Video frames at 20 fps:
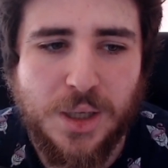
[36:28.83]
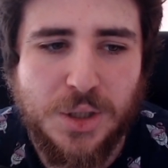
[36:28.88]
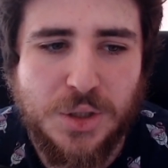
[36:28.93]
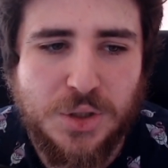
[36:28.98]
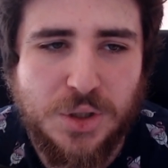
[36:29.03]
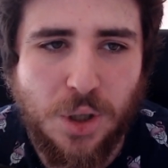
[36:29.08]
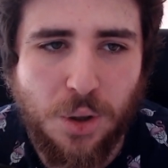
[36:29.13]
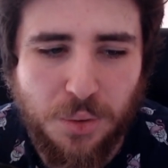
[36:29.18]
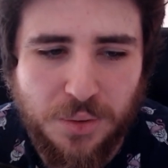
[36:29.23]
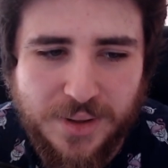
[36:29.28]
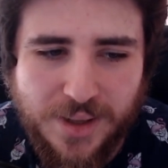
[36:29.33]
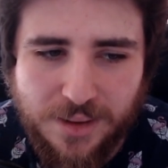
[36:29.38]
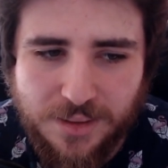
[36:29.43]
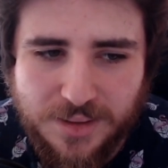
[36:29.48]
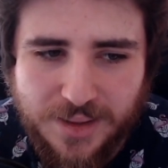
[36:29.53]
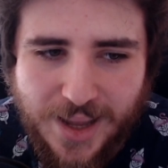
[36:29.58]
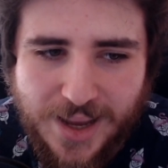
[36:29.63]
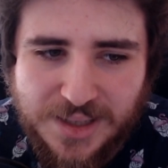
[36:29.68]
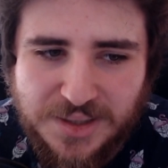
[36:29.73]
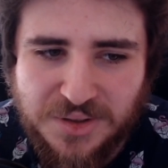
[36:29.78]
So
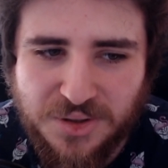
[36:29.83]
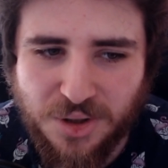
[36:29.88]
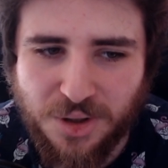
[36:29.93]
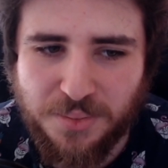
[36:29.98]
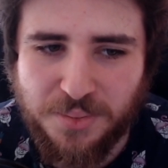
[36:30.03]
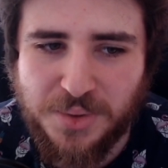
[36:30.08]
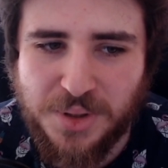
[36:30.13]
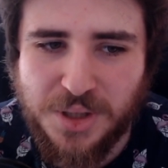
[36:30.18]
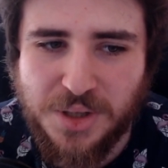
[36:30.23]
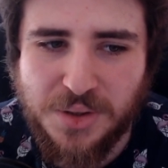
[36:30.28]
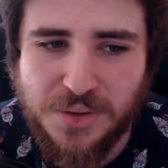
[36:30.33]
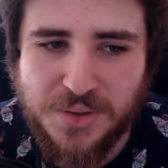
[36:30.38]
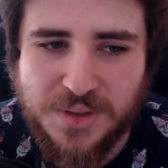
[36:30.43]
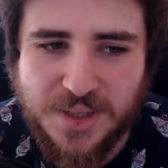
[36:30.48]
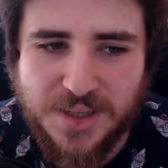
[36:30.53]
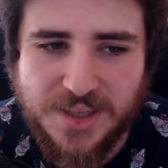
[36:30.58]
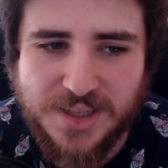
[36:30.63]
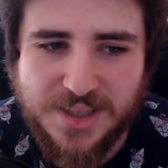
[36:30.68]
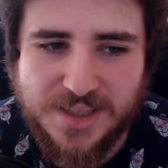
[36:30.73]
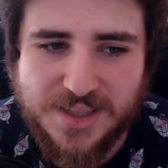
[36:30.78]
their desktop
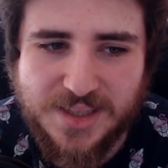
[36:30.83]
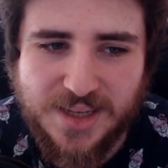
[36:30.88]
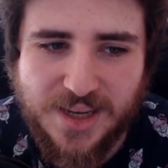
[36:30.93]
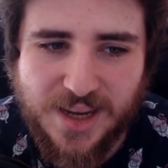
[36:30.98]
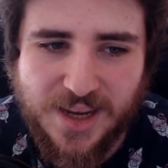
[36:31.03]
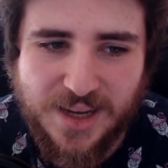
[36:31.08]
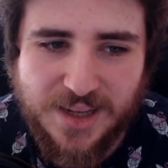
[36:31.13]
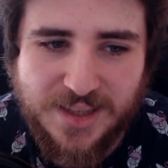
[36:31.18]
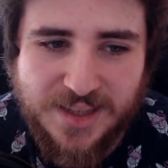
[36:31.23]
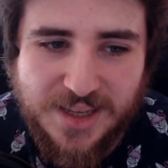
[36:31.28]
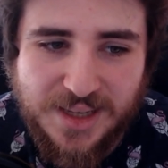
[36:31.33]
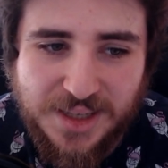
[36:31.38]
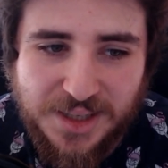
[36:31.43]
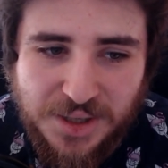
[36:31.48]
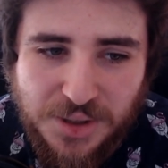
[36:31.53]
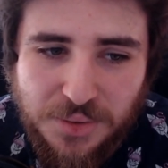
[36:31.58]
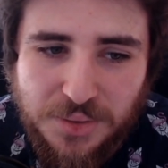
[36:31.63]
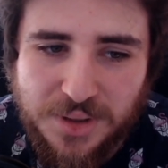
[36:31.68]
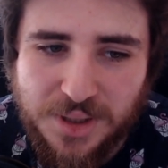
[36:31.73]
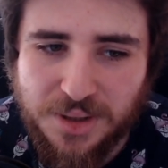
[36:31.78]
uses the
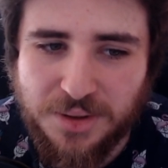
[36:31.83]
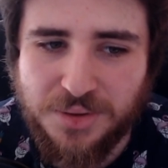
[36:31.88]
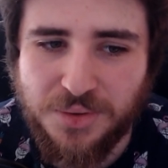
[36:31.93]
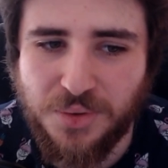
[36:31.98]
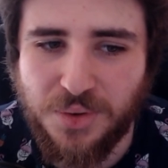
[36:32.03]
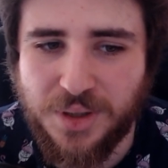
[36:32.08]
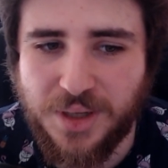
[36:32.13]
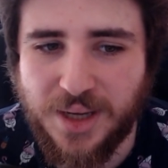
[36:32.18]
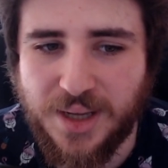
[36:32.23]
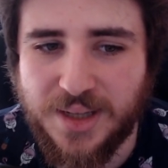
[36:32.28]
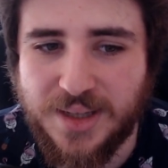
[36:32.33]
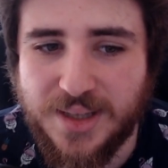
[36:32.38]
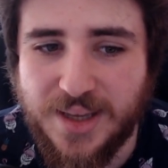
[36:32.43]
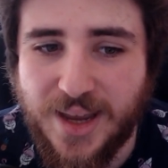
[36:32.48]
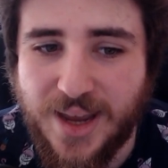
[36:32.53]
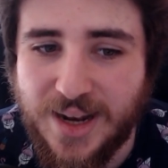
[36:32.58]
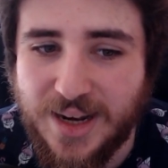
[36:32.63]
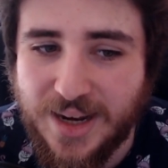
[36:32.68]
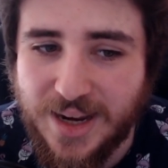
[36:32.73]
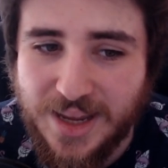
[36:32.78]
Qt toolkit
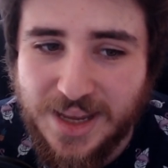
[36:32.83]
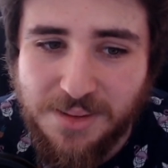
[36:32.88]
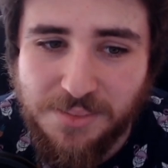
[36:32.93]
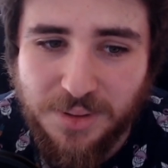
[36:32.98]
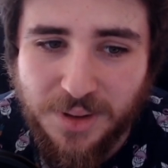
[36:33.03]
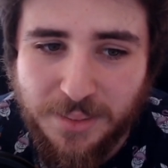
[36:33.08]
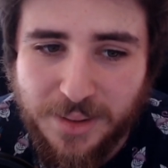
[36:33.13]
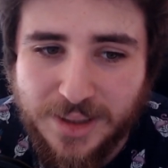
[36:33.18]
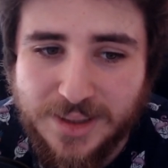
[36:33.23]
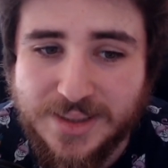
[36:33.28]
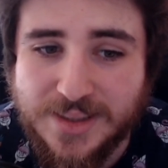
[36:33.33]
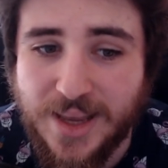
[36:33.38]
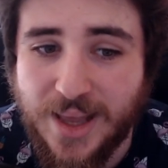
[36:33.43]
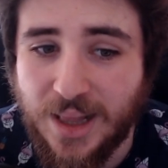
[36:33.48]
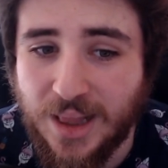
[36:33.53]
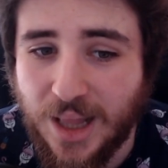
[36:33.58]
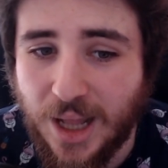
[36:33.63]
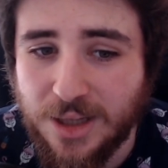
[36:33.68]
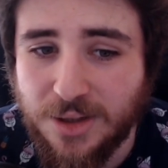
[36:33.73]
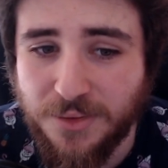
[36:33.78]
and implements
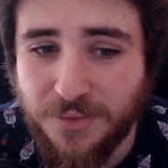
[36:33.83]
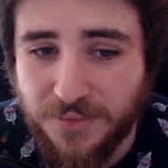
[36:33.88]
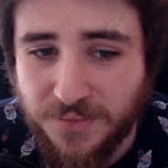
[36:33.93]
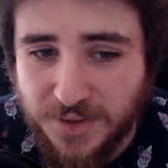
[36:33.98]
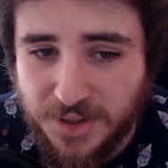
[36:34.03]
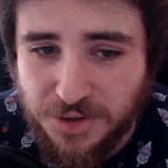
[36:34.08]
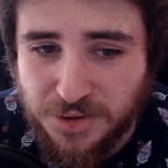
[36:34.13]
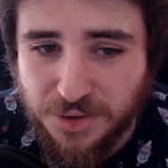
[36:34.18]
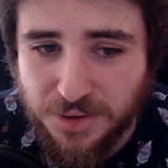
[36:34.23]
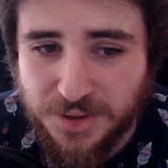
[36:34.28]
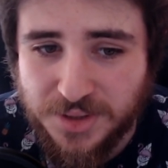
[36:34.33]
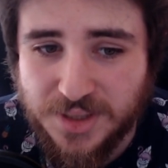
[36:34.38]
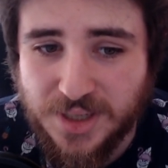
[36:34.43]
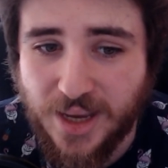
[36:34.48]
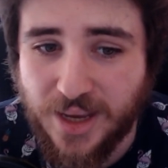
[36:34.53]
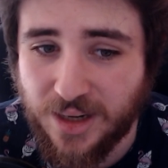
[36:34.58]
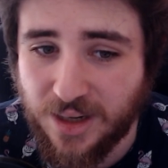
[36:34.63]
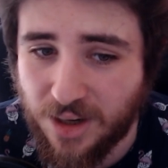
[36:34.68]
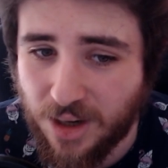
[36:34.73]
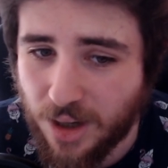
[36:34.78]
a lot of features
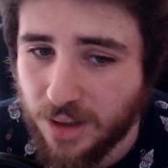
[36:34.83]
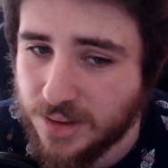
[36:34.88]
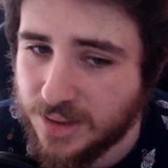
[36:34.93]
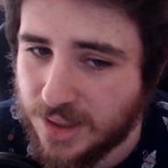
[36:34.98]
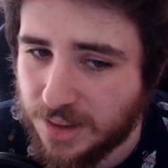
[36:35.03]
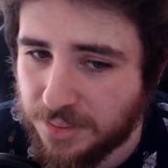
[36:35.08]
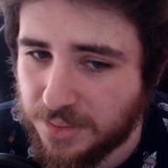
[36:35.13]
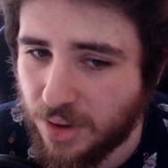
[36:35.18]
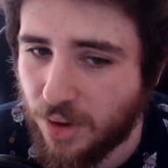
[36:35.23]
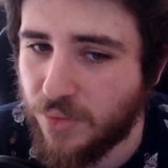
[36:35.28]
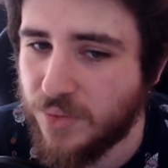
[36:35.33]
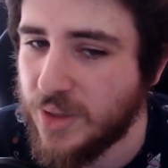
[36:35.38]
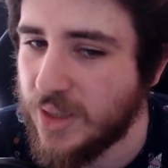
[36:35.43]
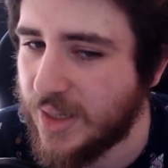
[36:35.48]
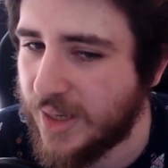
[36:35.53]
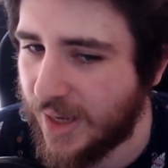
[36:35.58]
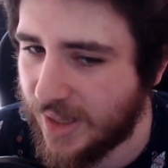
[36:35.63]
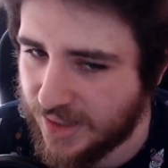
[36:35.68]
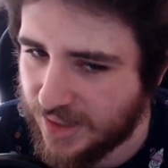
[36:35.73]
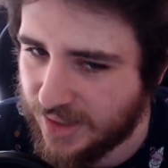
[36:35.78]
and concept of the
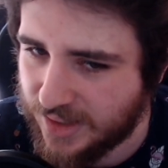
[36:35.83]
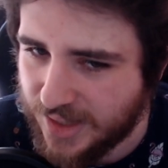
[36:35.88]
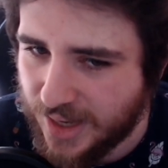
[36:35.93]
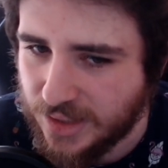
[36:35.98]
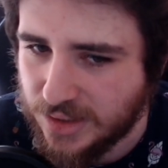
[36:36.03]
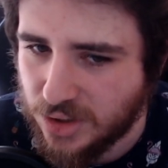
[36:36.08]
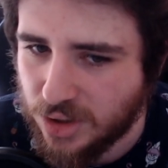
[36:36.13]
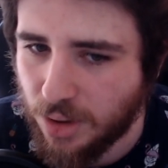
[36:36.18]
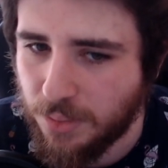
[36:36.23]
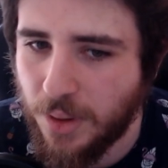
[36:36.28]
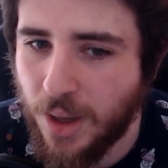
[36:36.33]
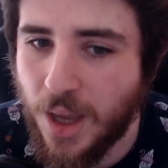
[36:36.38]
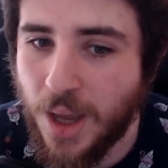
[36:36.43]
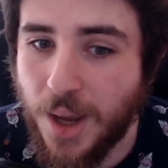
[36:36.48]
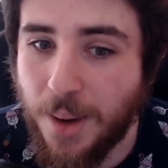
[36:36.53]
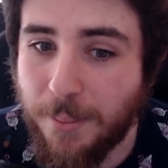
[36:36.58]
KDE desktop,